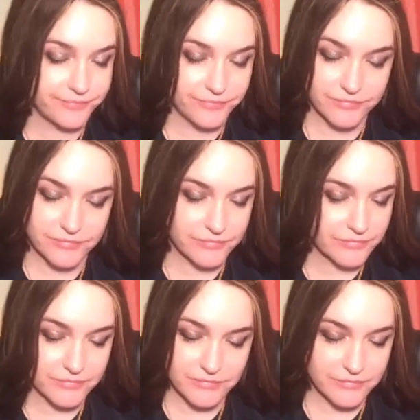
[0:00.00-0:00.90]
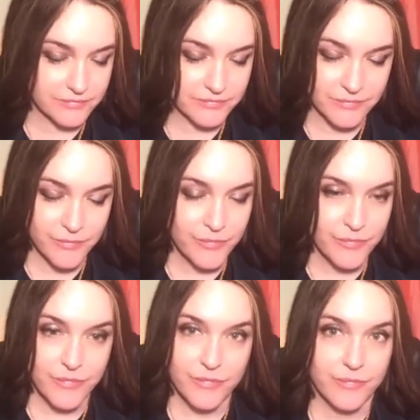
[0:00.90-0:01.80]

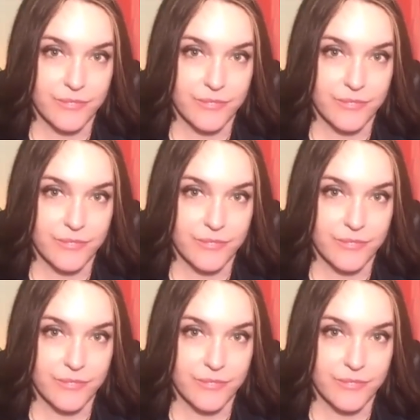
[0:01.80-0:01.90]
No one is speaking in this clip.